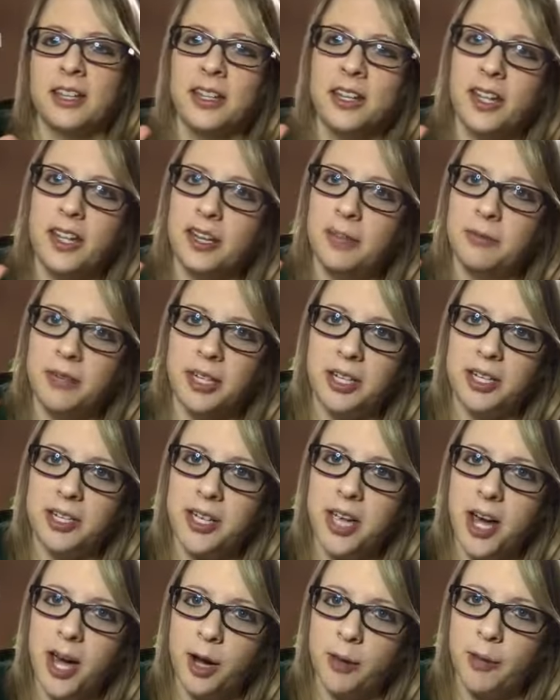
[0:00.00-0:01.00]
that I'm going to
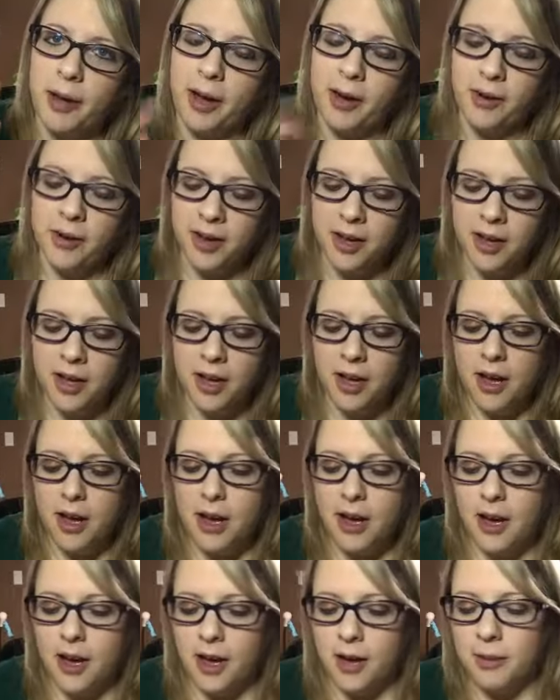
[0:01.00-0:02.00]
talk about
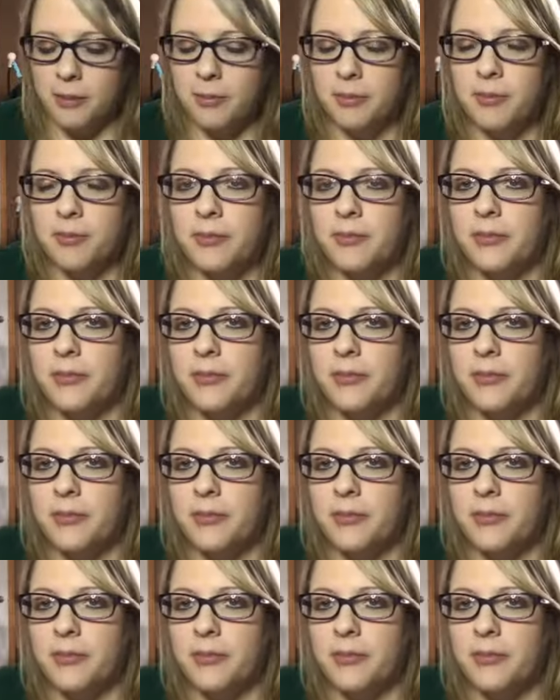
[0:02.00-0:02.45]
um,